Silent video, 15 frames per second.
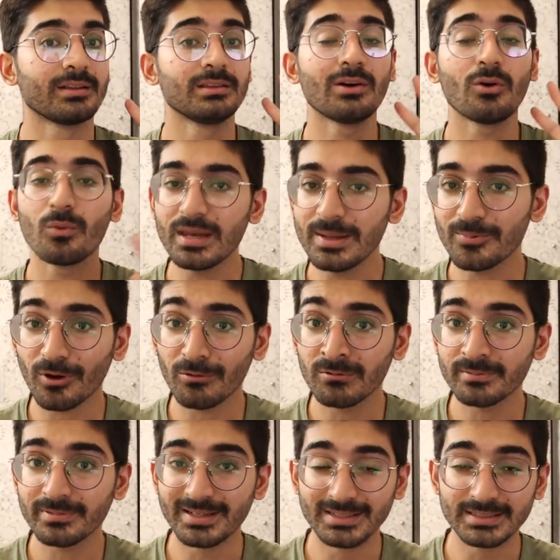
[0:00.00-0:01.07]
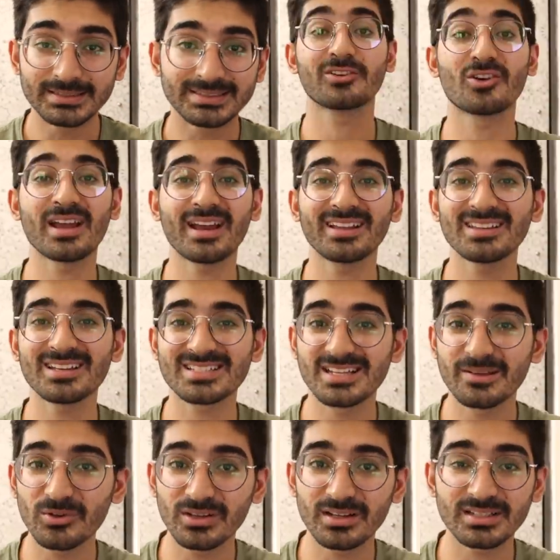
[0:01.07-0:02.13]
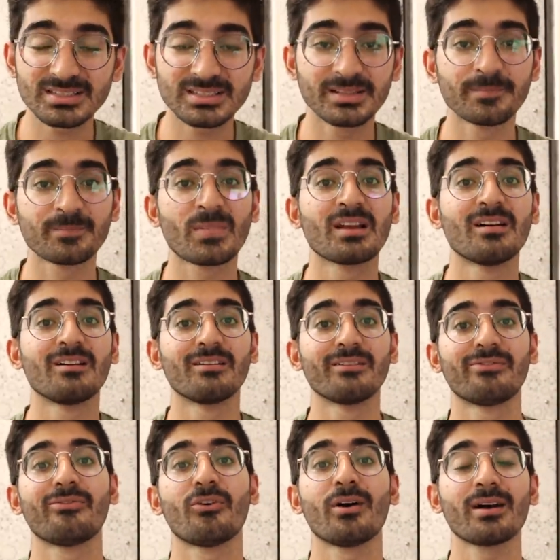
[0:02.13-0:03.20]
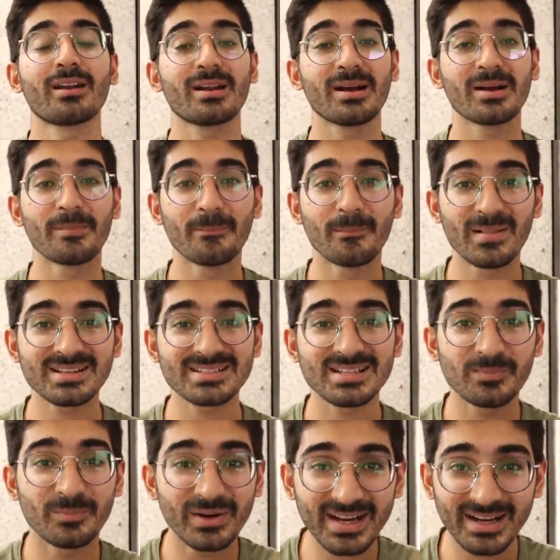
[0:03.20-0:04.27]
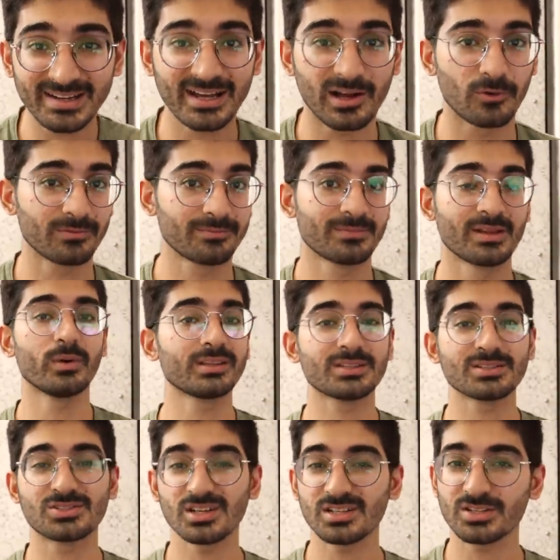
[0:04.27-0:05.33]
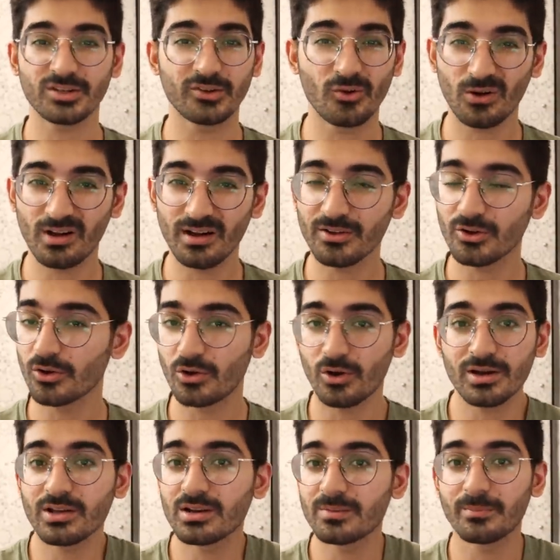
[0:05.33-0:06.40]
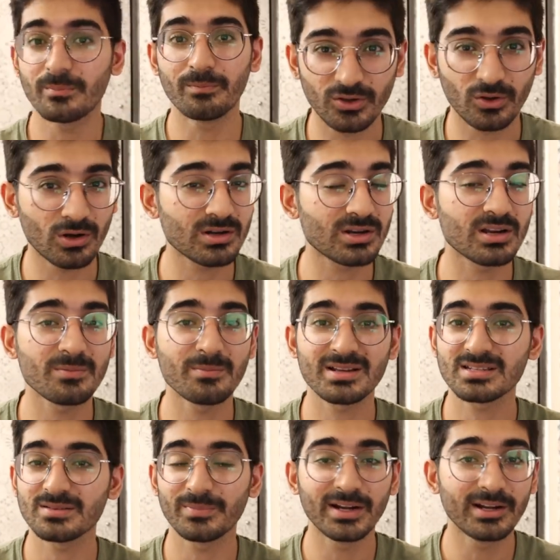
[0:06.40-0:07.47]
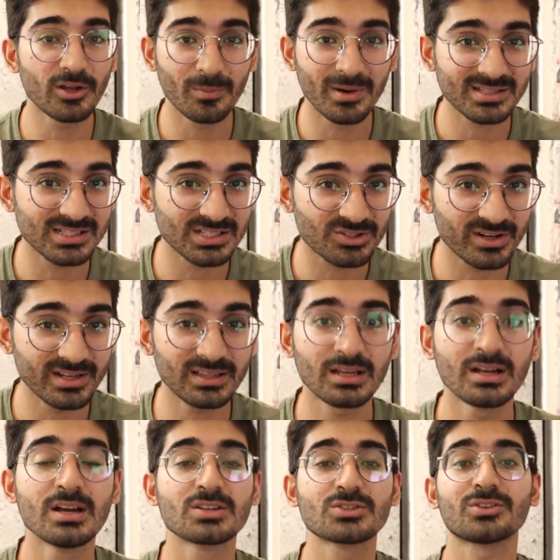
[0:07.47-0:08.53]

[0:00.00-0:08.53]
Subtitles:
The only problem is you're lacking the stimulus for muscle breakdown. With just yoga, you're not gonna build your muscle strength.